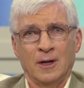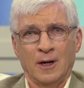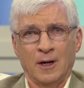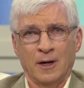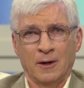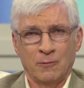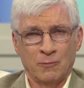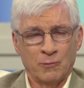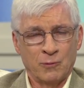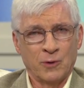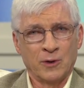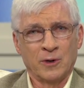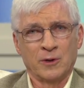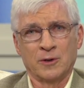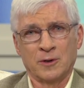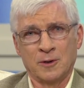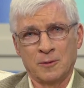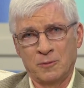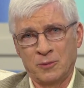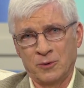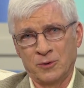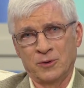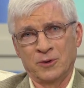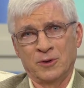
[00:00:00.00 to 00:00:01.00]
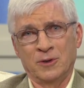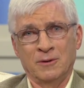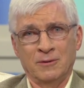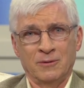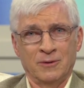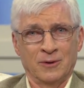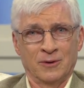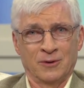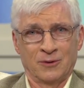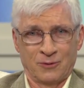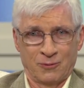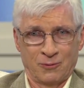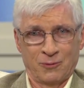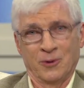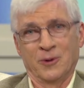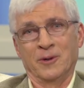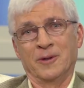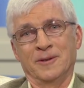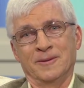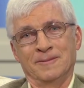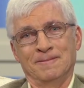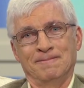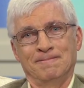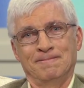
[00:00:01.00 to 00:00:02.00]
and really believe his
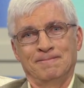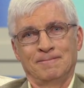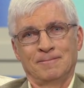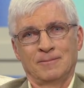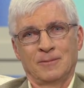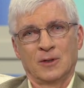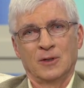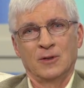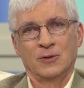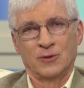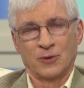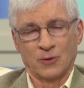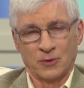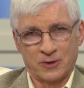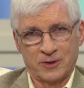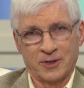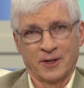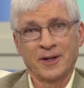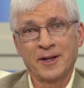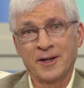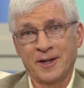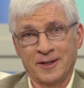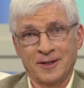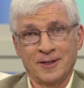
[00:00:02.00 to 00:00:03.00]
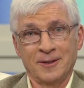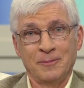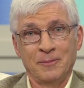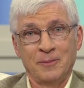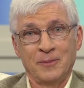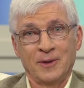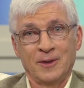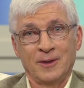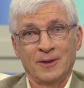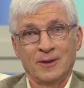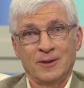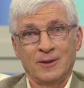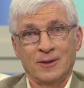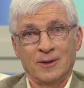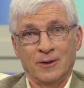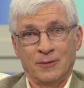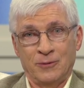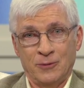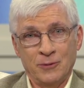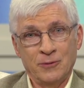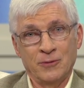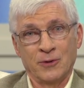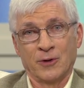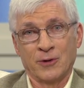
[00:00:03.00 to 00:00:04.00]
word. So today, if
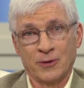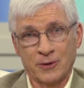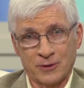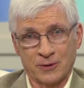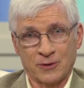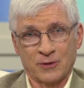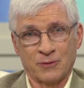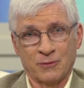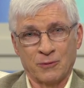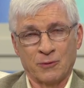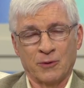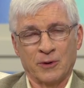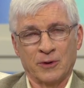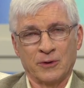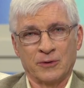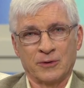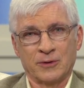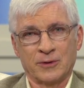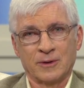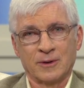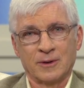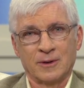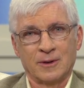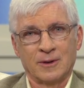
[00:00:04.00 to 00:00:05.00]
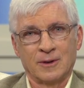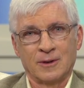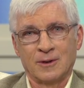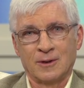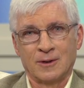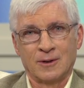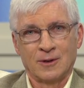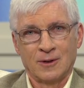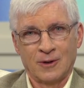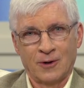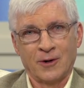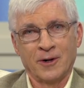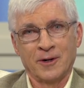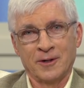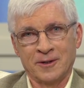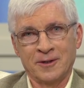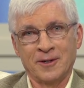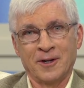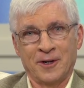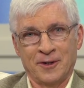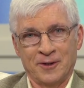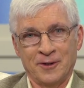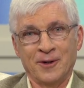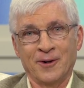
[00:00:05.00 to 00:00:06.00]
you've heard his voice, harden
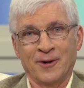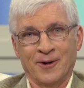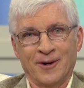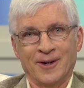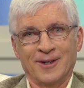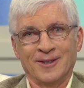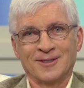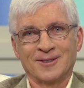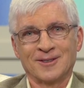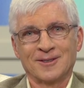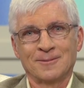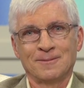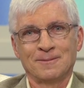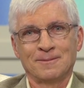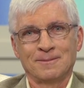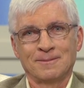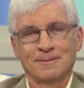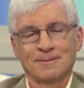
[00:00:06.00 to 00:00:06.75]
not your hearts.